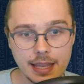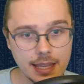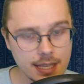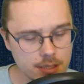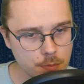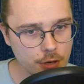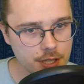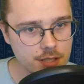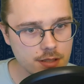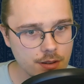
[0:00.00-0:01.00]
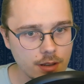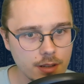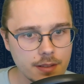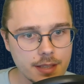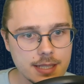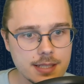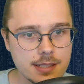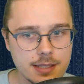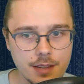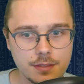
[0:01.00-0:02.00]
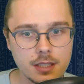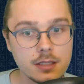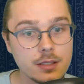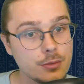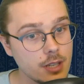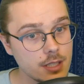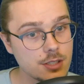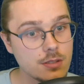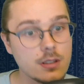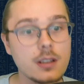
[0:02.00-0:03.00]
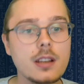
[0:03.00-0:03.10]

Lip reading: is pretty strong. That's definitely really strong.